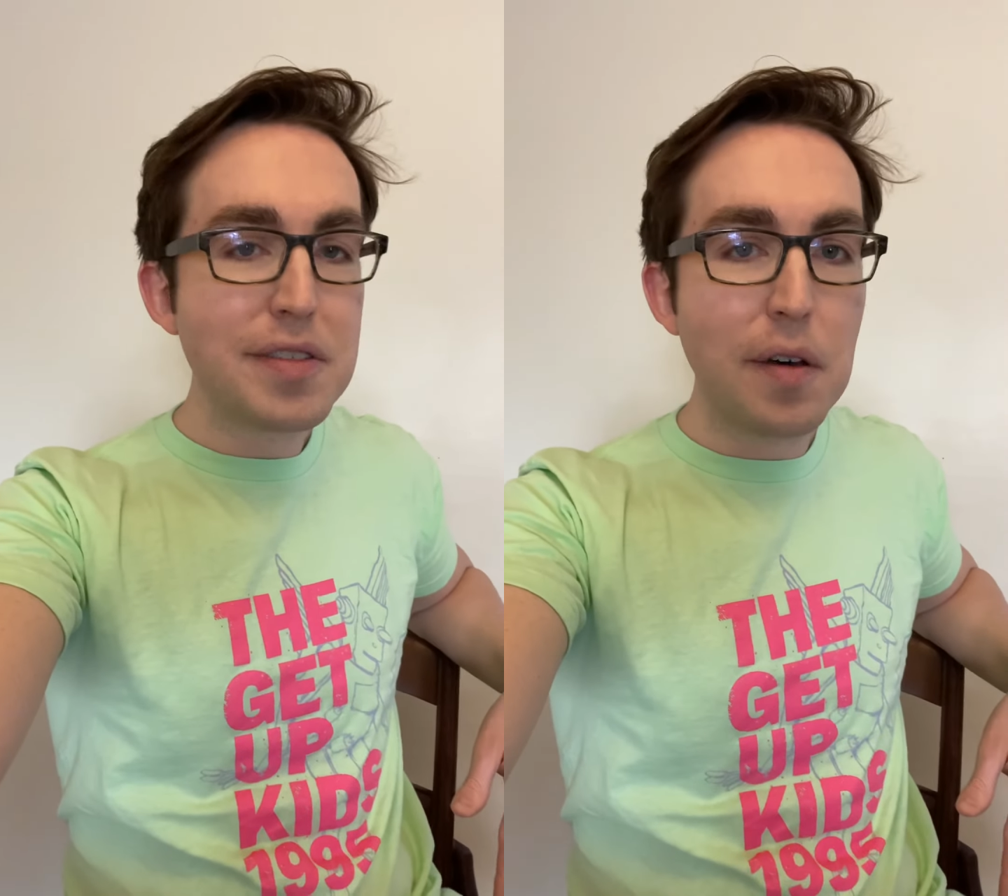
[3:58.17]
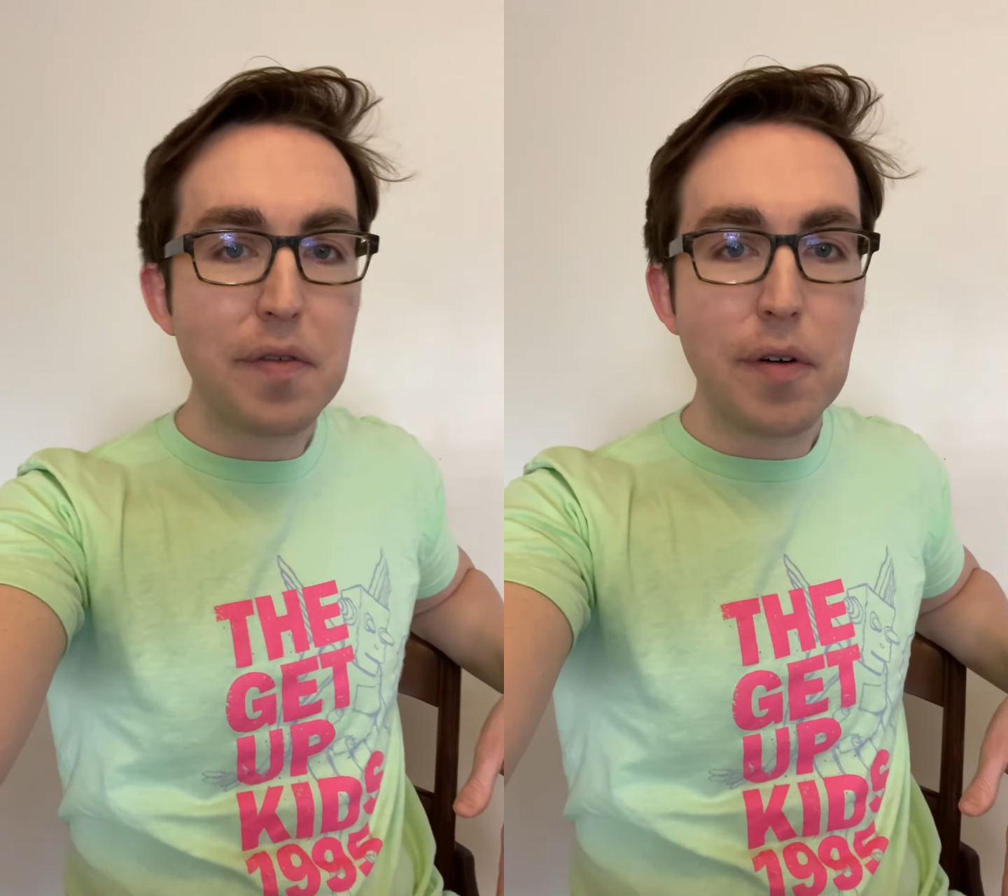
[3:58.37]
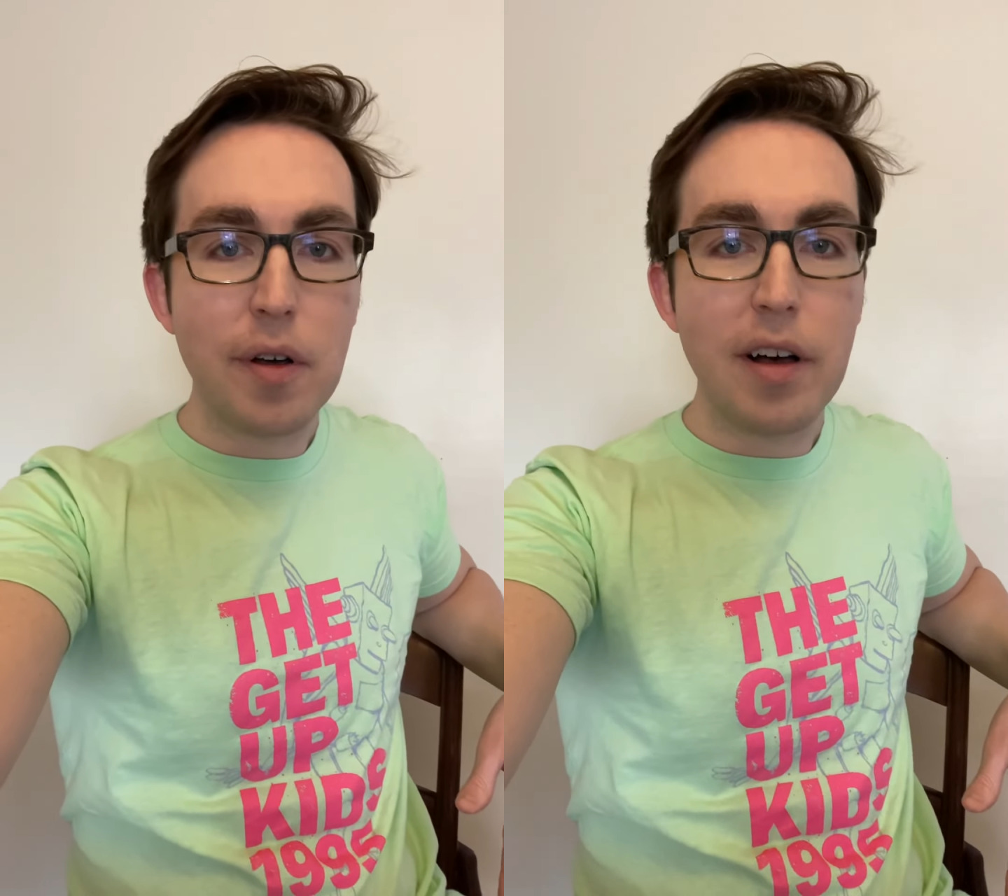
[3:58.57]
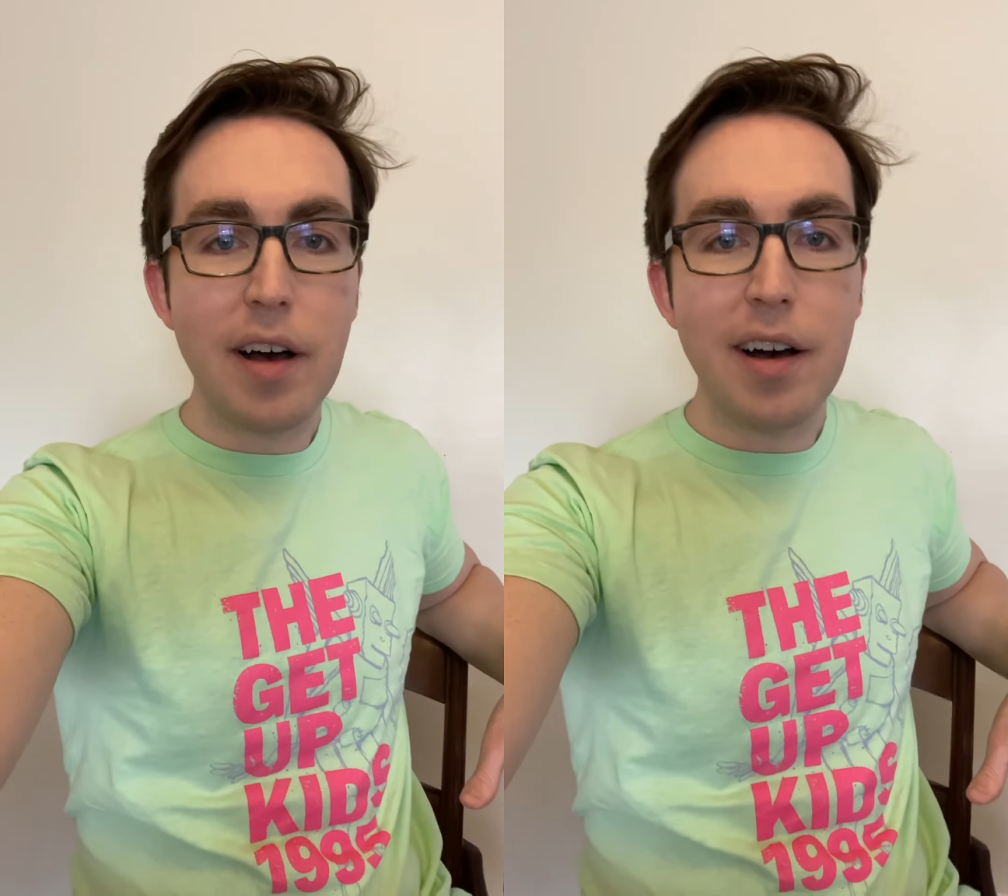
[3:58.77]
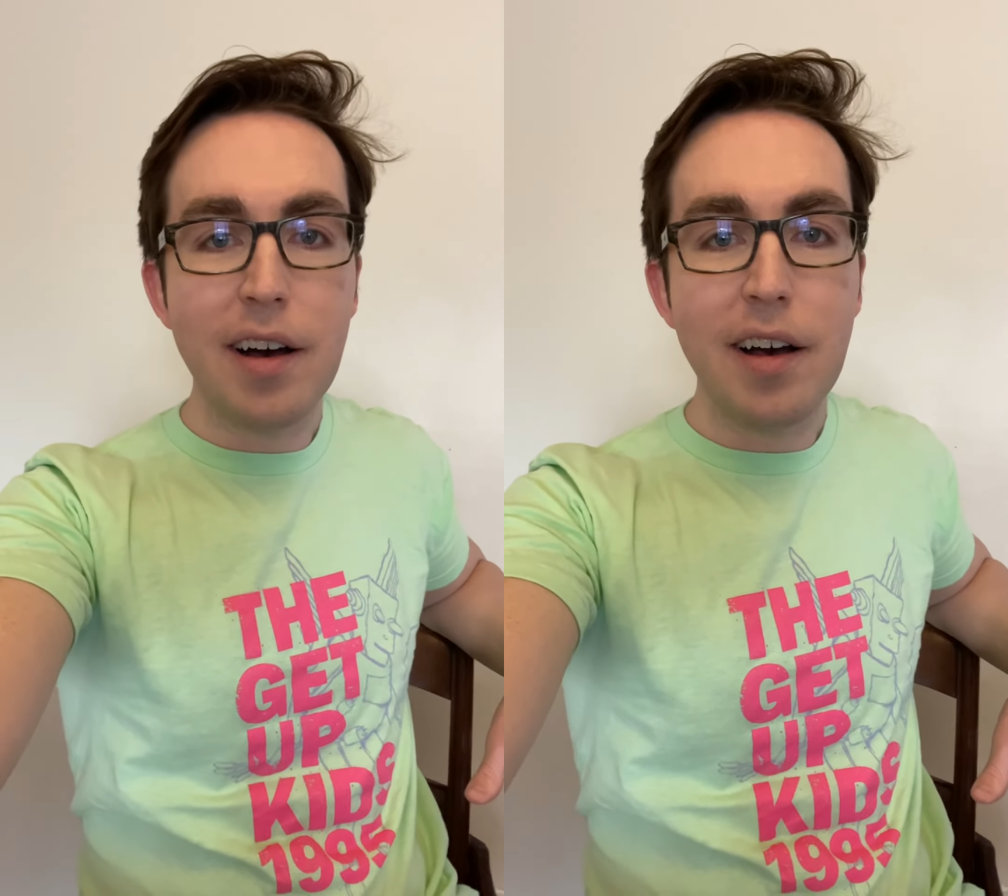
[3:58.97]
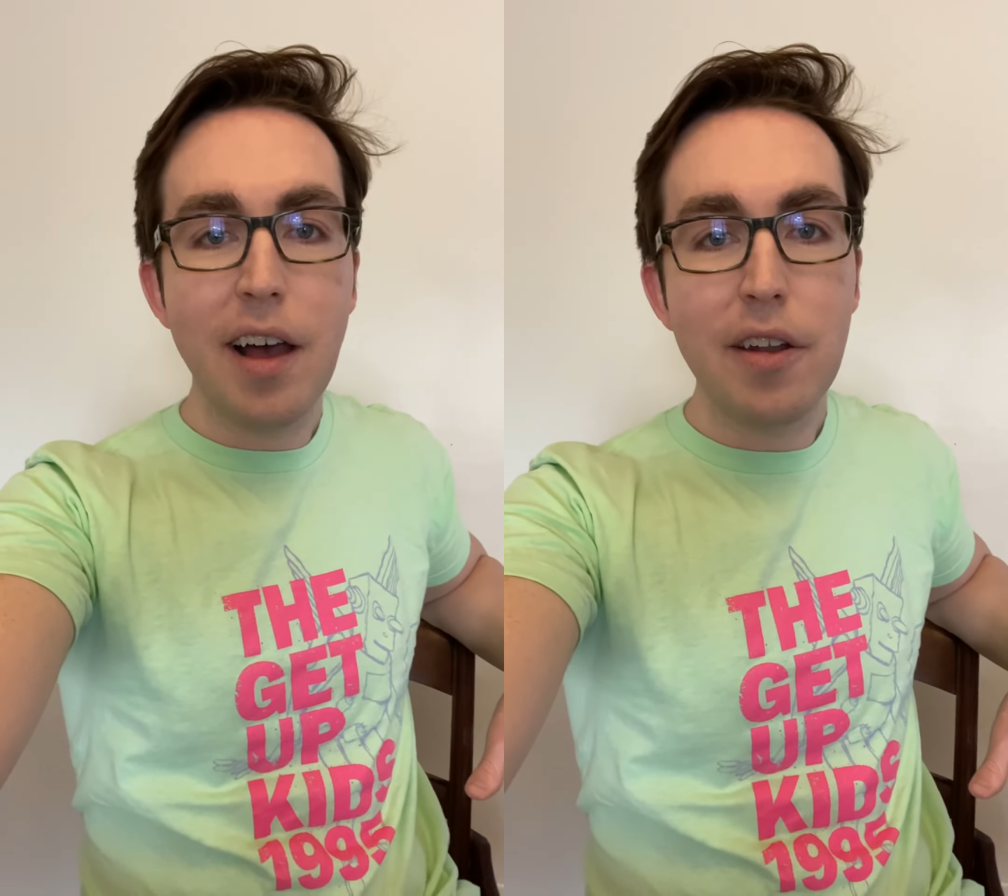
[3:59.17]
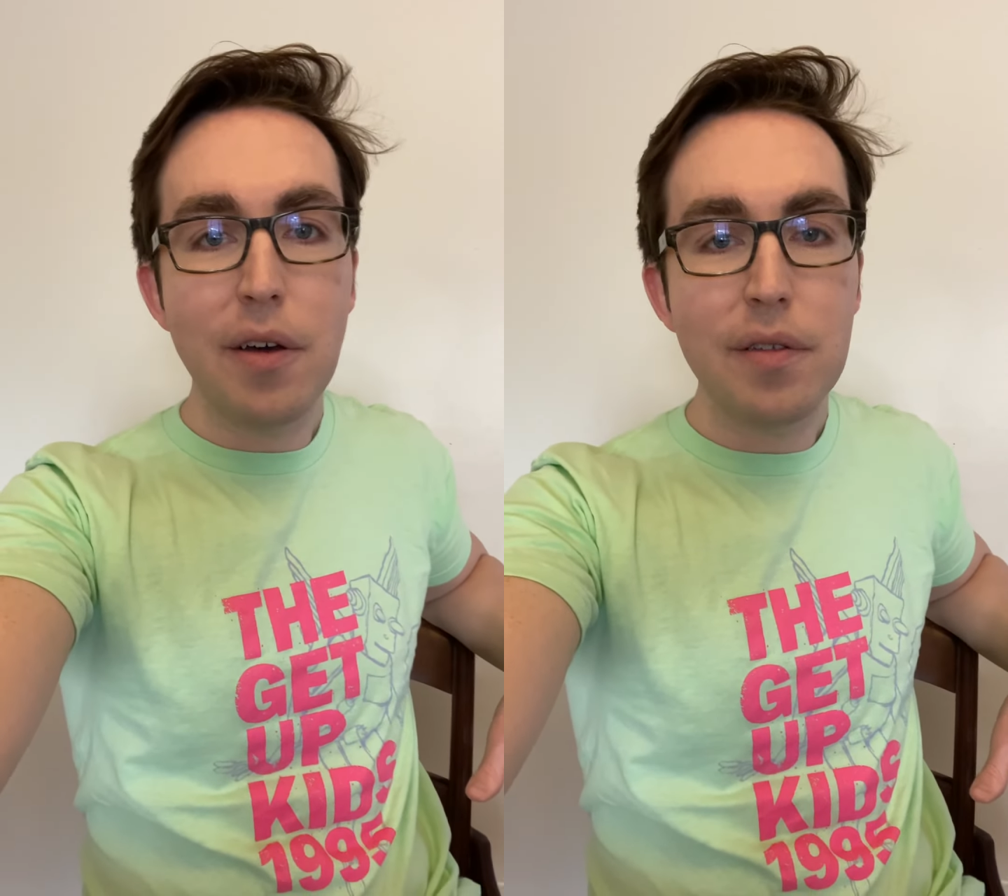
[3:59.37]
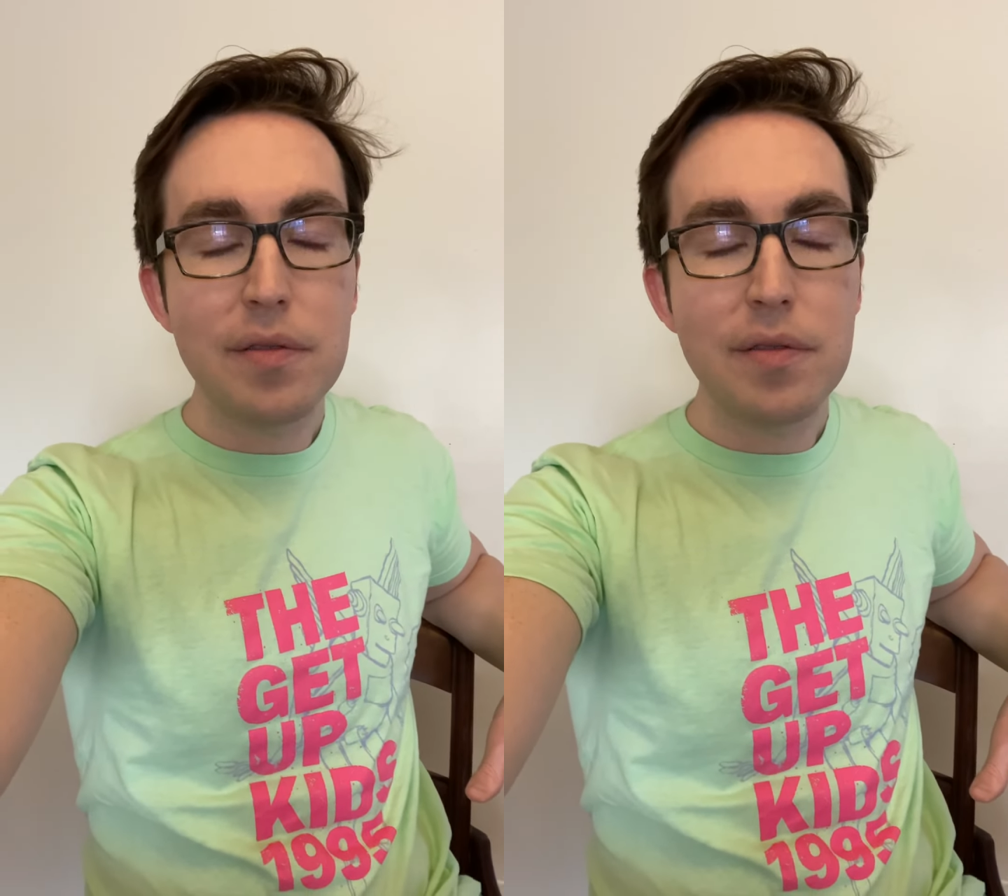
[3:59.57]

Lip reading: helpful. I know